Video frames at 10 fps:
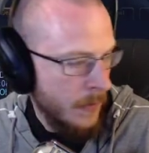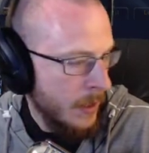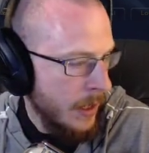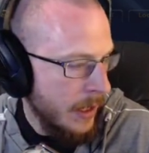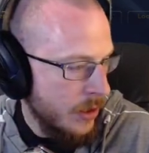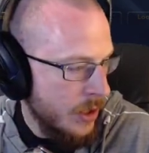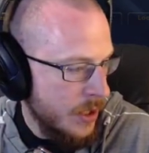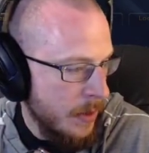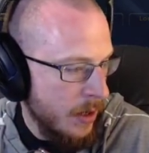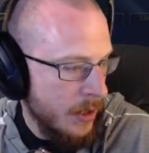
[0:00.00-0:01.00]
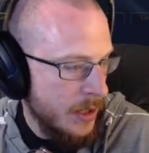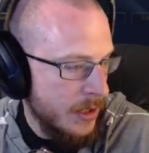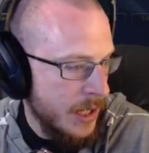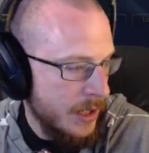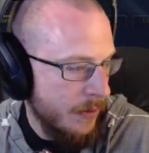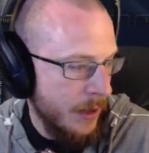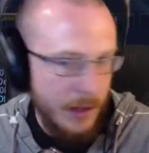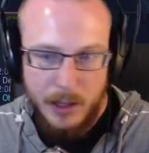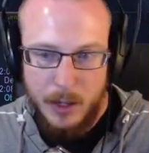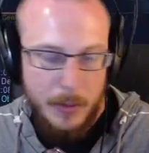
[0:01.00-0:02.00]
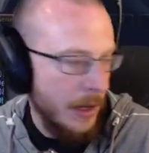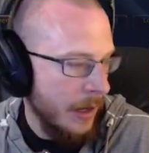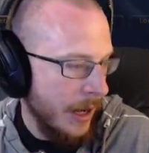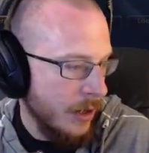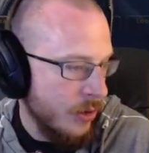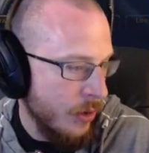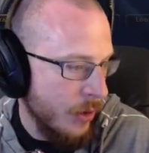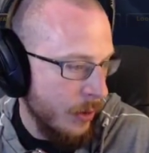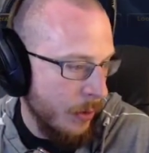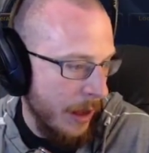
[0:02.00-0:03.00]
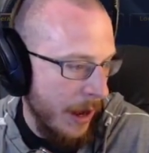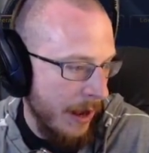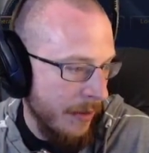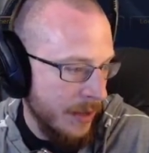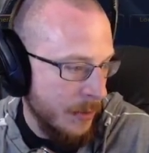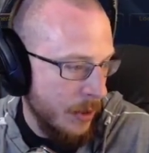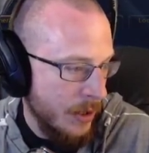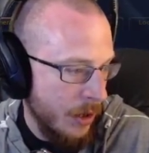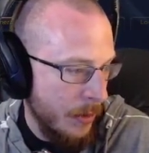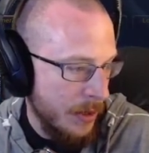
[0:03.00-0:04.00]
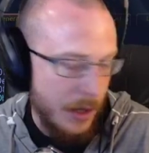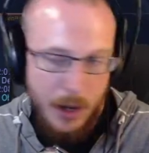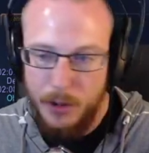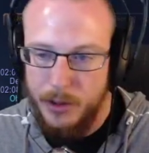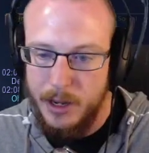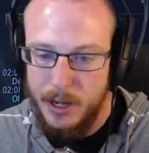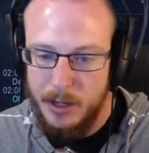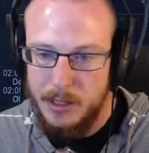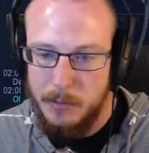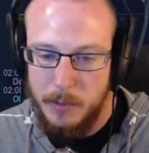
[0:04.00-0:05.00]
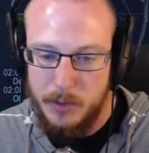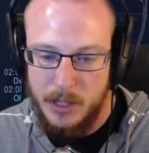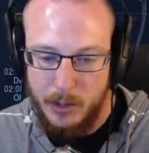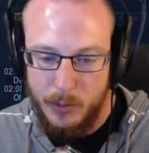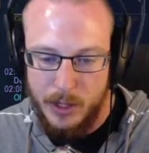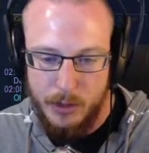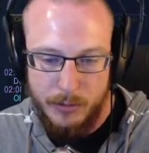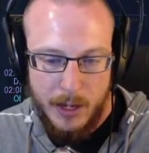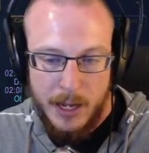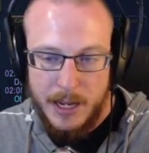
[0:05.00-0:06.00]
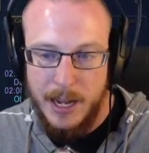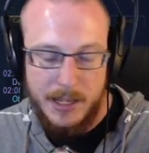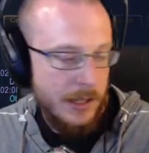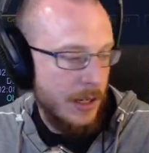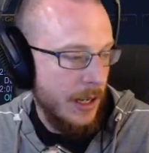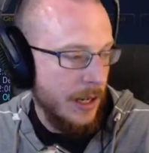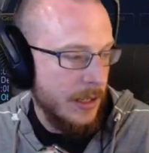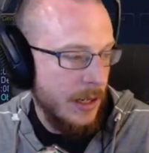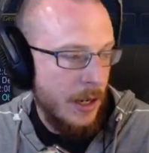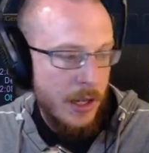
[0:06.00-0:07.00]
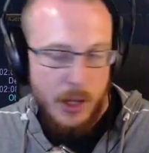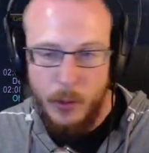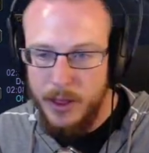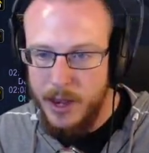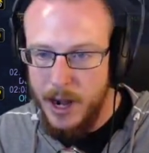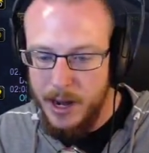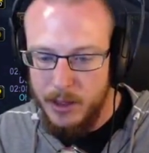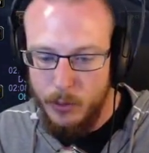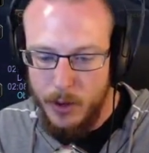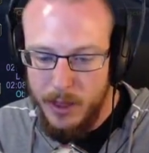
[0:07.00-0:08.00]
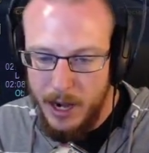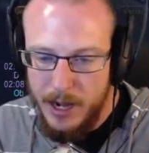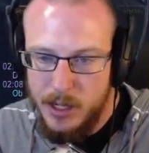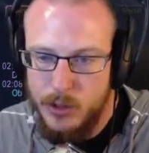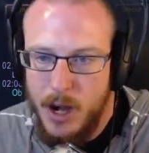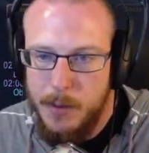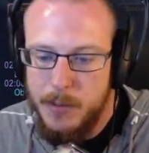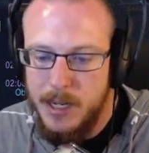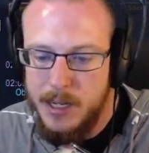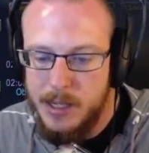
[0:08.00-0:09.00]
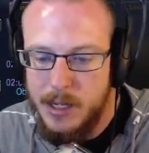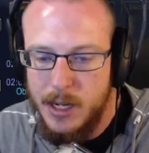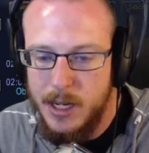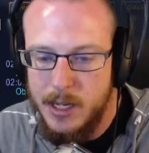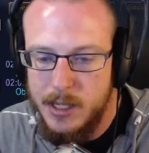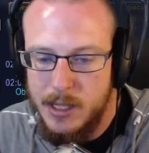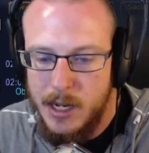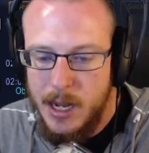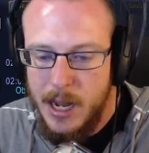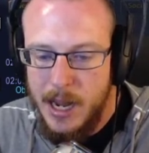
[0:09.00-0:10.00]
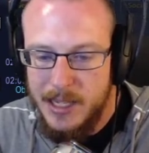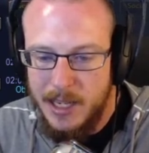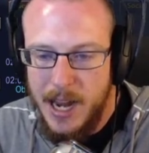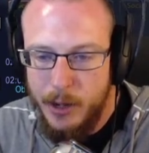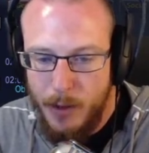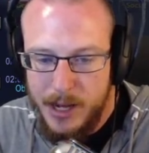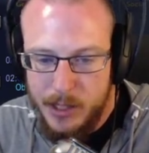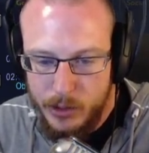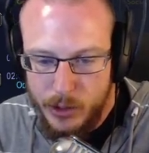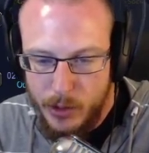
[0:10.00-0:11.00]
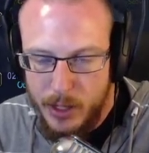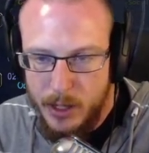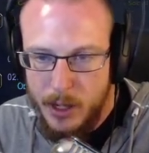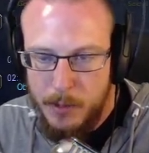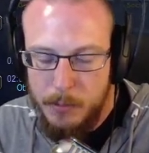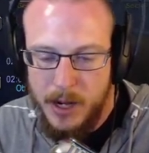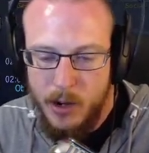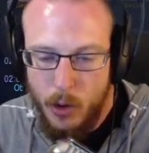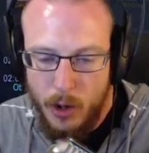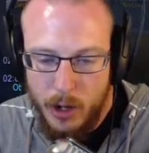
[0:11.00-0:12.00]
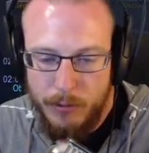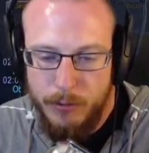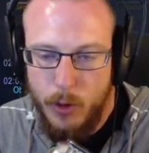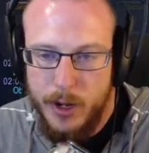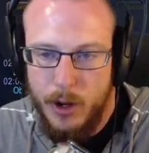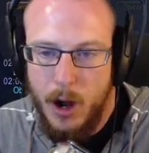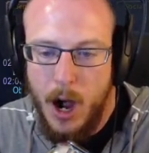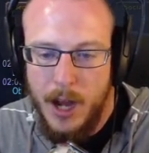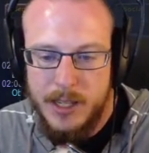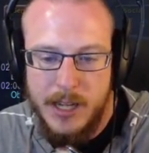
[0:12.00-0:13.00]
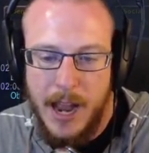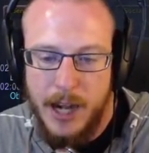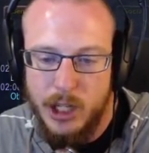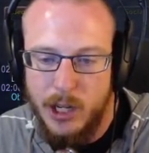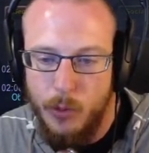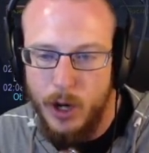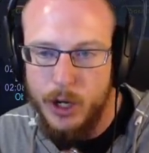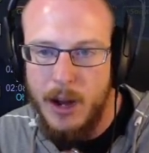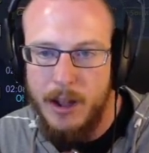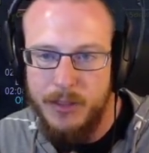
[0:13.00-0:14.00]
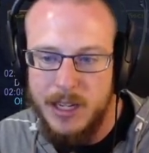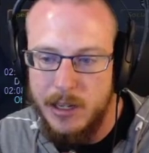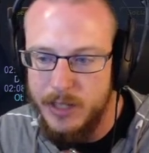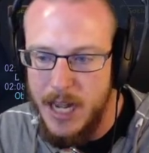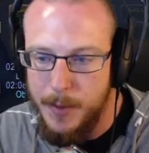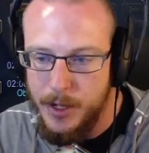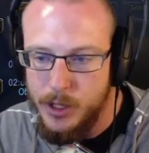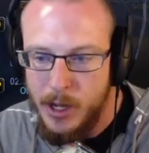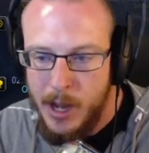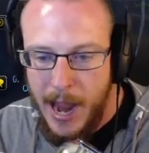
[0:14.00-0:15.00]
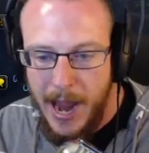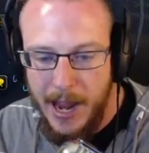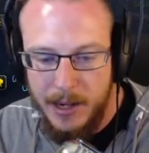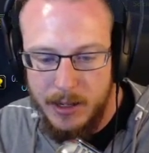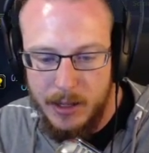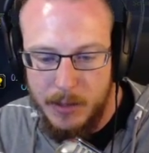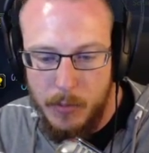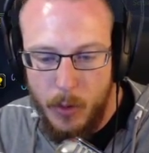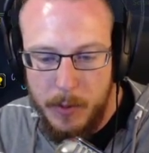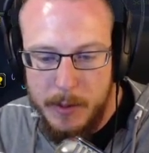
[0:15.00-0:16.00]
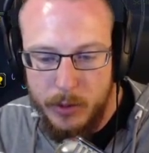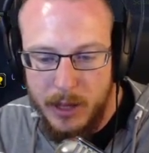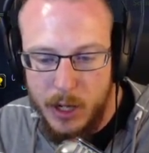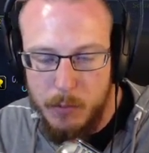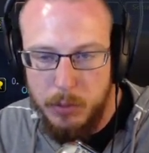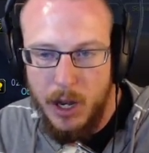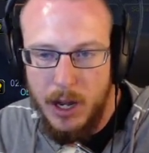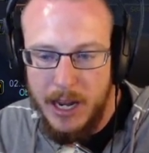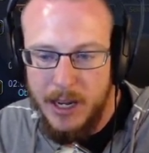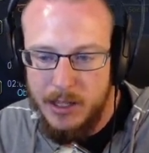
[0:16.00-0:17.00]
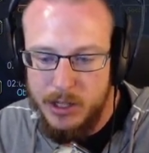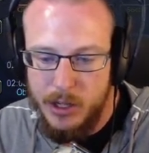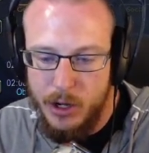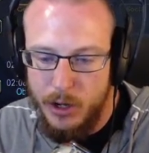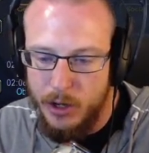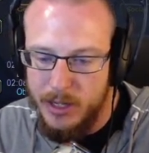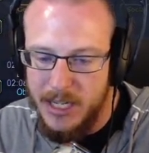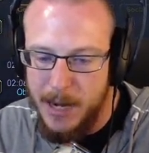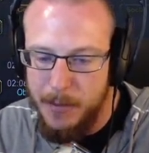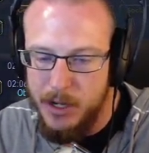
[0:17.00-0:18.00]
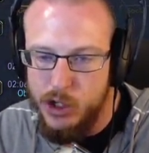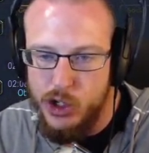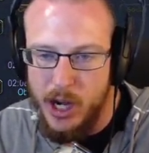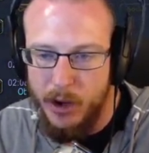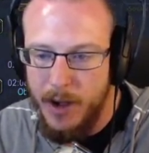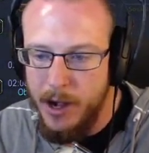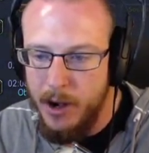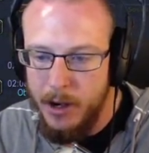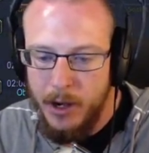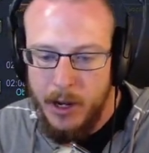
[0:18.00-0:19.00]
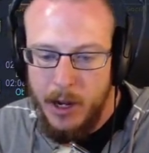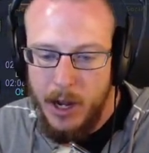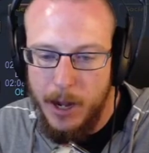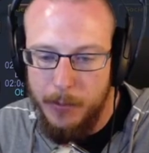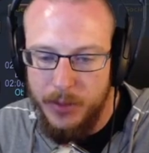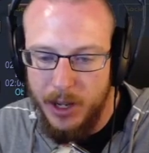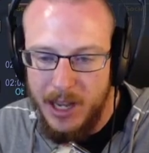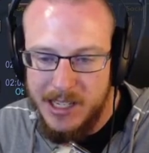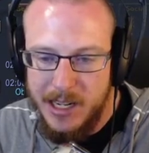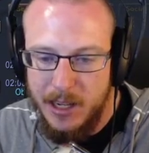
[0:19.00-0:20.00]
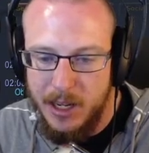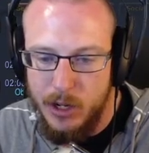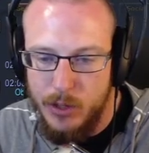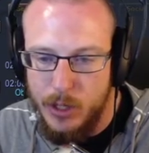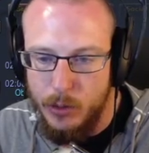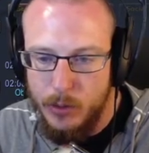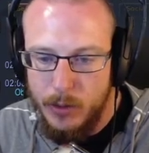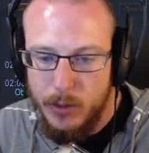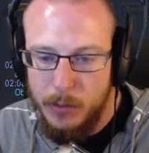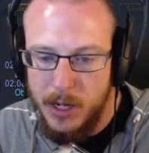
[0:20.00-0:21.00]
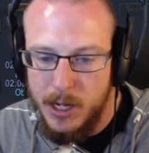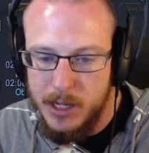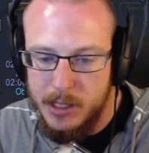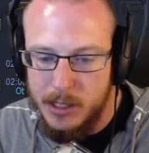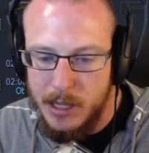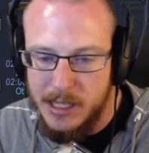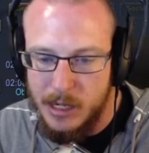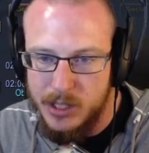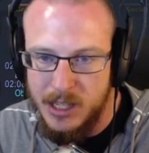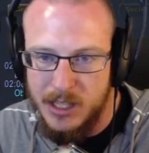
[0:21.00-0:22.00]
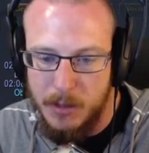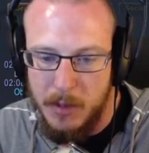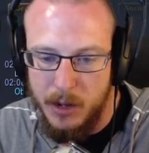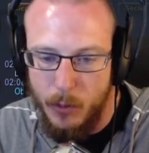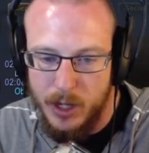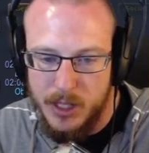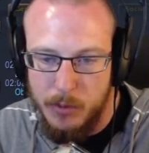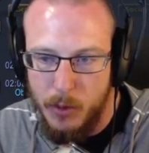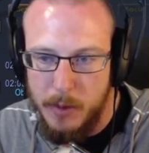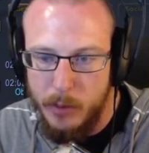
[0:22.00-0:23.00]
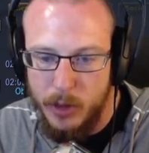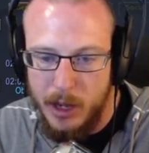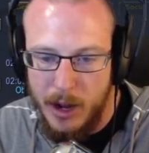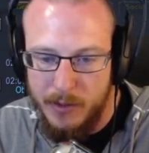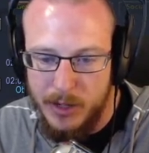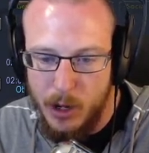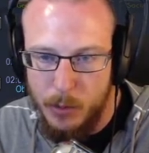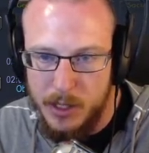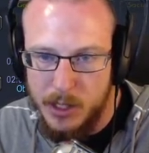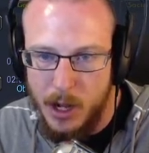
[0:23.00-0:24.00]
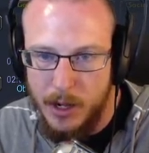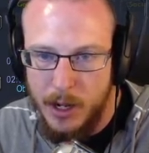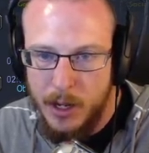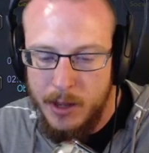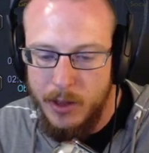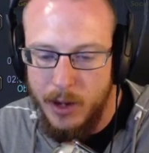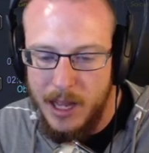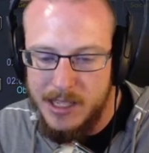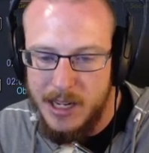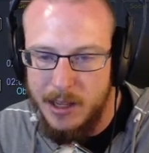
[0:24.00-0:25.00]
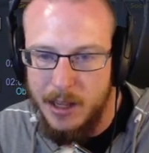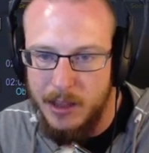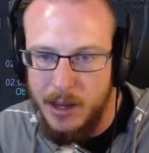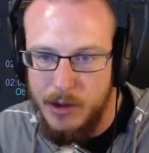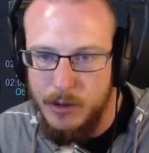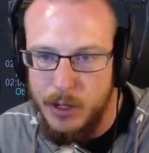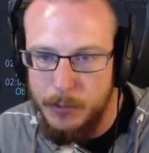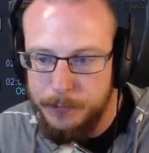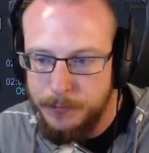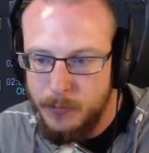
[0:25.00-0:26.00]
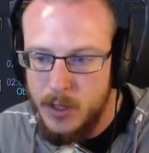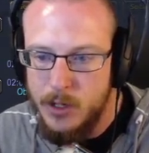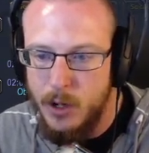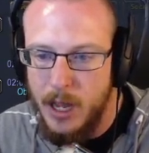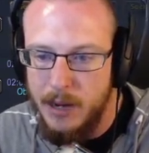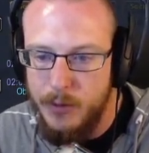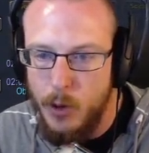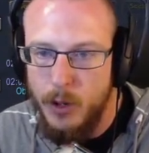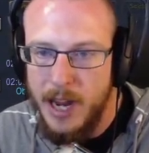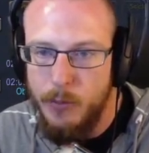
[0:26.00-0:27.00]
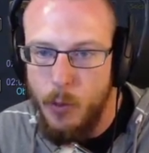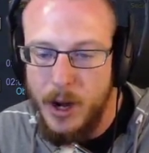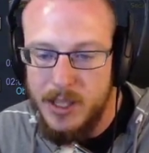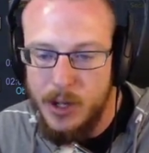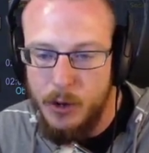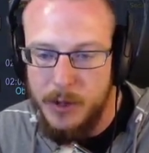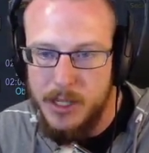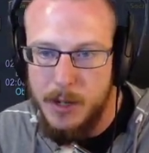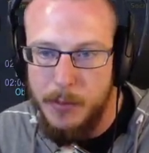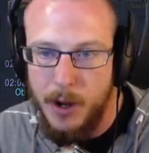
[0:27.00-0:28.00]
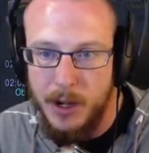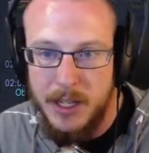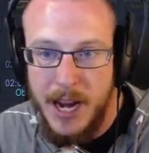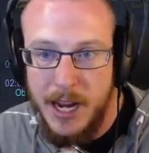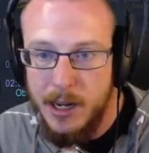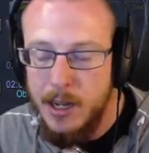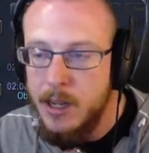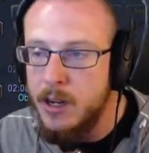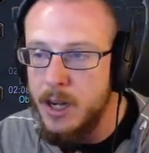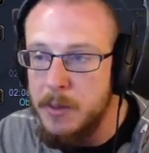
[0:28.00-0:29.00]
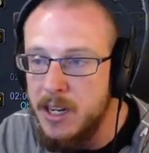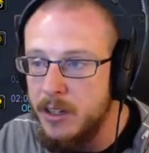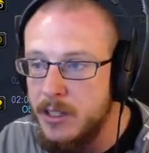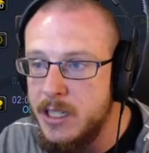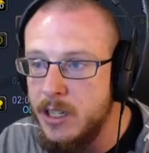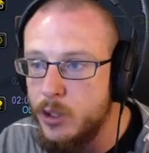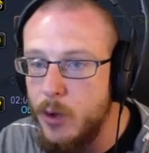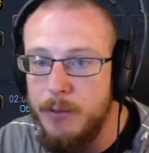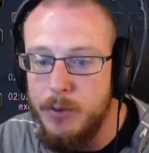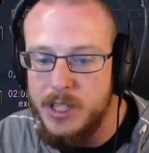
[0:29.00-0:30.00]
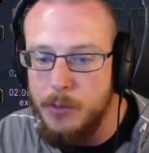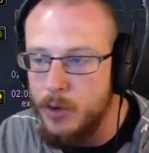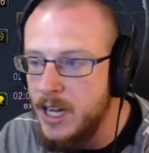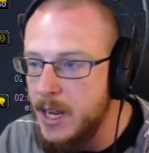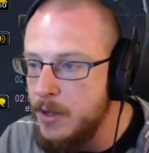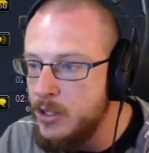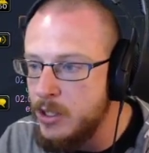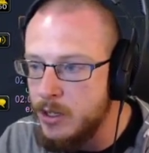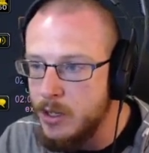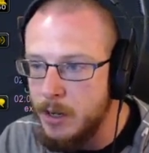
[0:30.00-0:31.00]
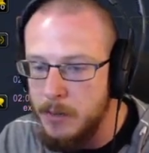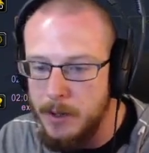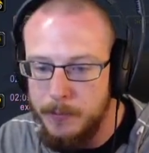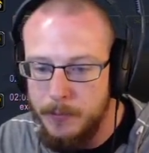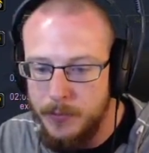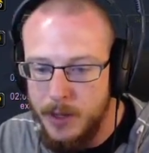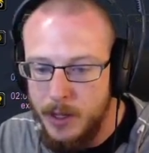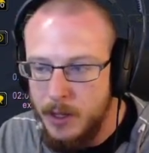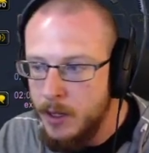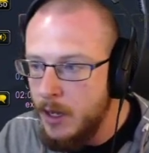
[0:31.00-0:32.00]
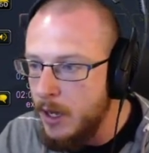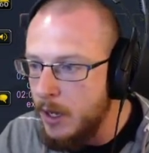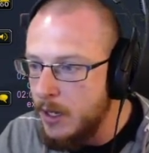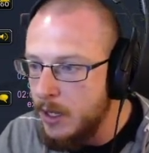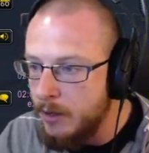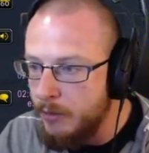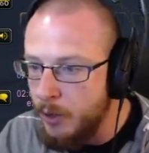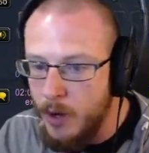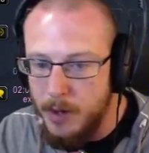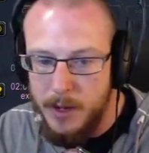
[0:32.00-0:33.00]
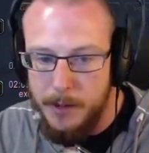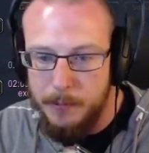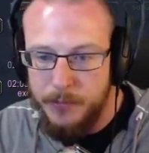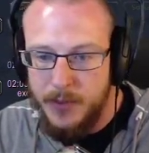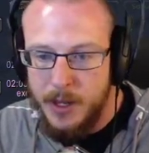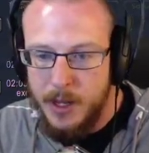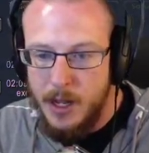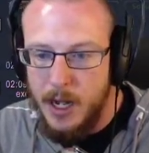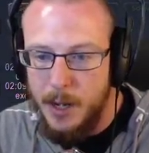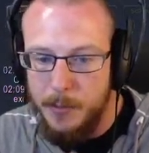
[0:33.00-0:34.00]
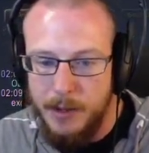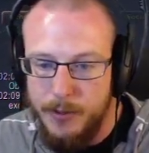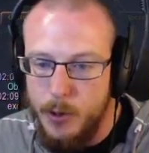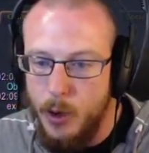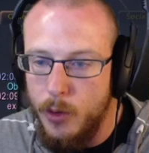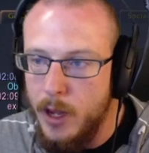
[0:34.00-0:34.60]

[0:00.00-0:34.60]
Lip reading: Is it just me, or does Disc feel a little bit like Druid without having to put atonements on all the members like Rejuve? Yes, it is. The way that I describe Disc is it's like Resto Druid, but in order for your HOTS to actually work, you have to deal damage. And the more people that you plug into your damage generator, the less healing you do, because that's how Sins of the Many works. The more people that you have atonements on, the less healing that you do. So like if you only have one atonement up on a tank, you're going to be dealing 12% more damage. You're going to be healing for quite a bit. If you